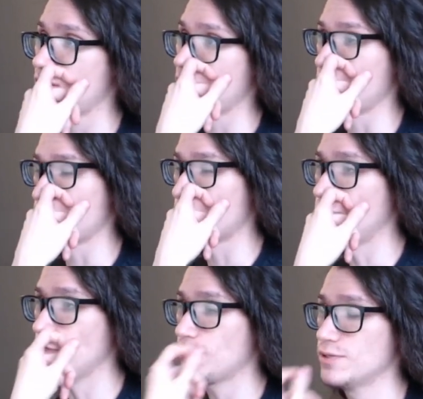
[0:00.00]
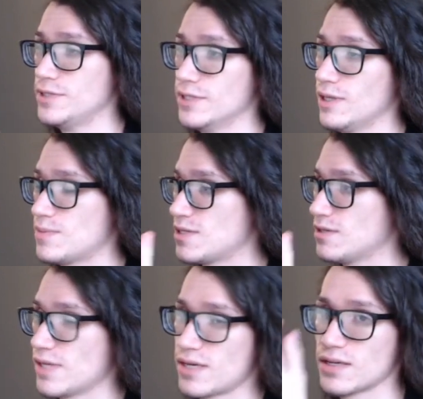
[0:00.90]
Those are only a good deal up to
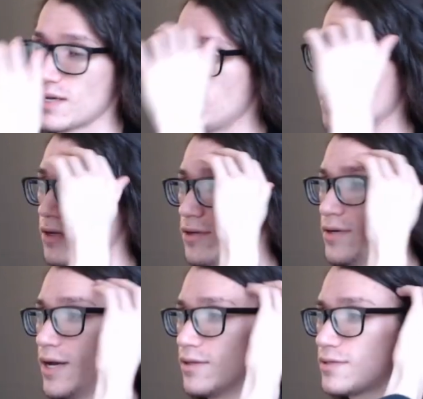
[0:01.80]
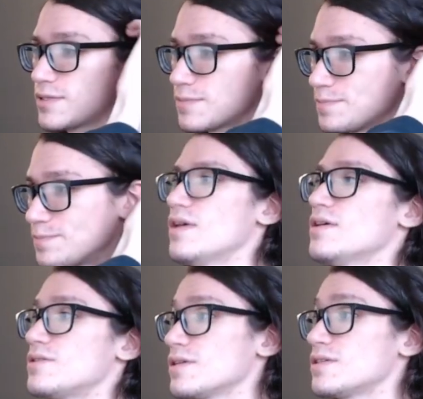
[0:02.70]
like 90 or $100.
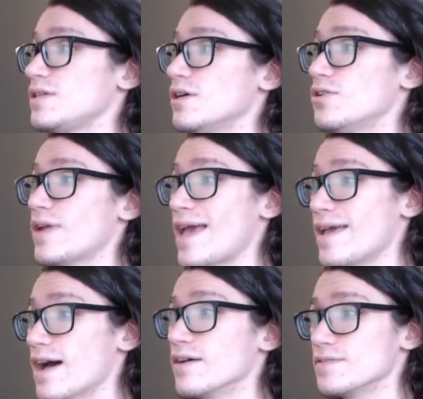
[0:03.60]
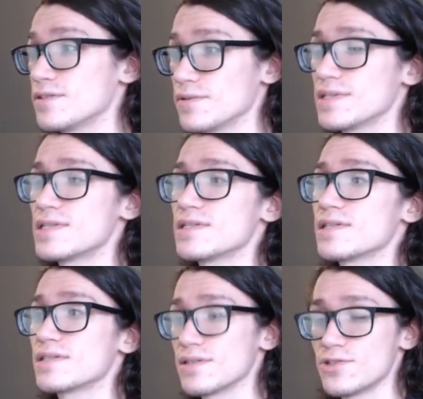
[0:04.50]
1600 AF, so this is
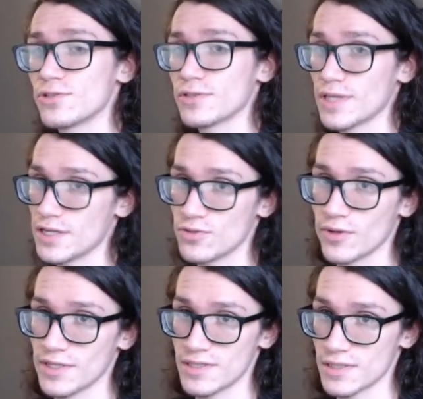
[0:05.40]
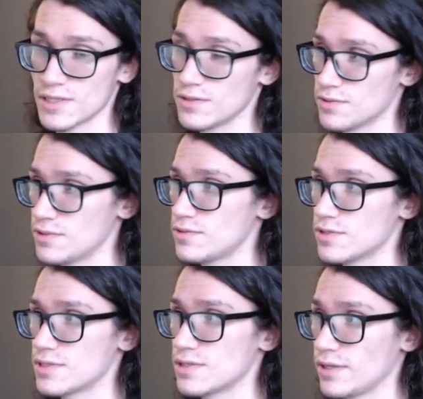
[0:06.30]
essentially a 2600,
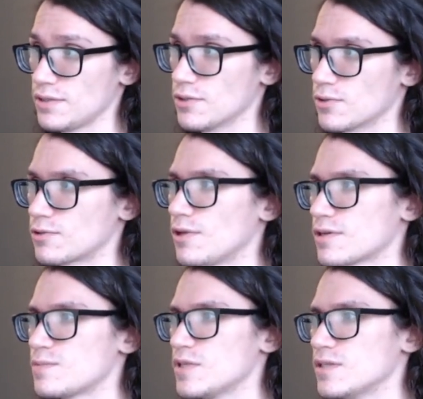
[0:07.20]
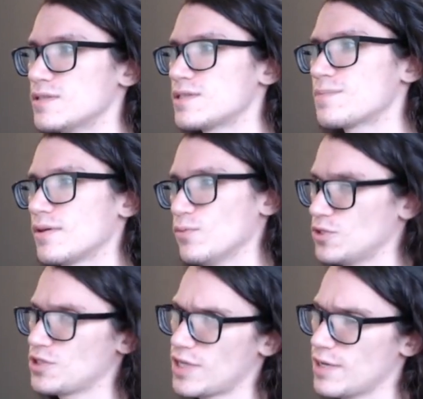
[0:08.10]
just slightly lower clock speeds,
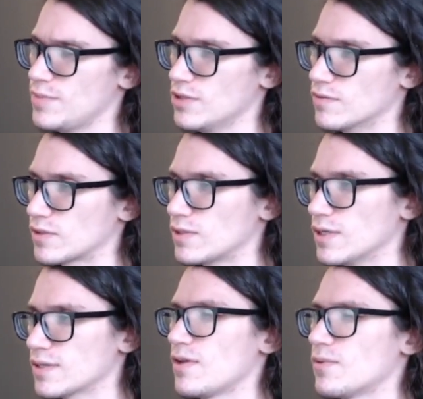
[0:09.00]
which can be overclocked.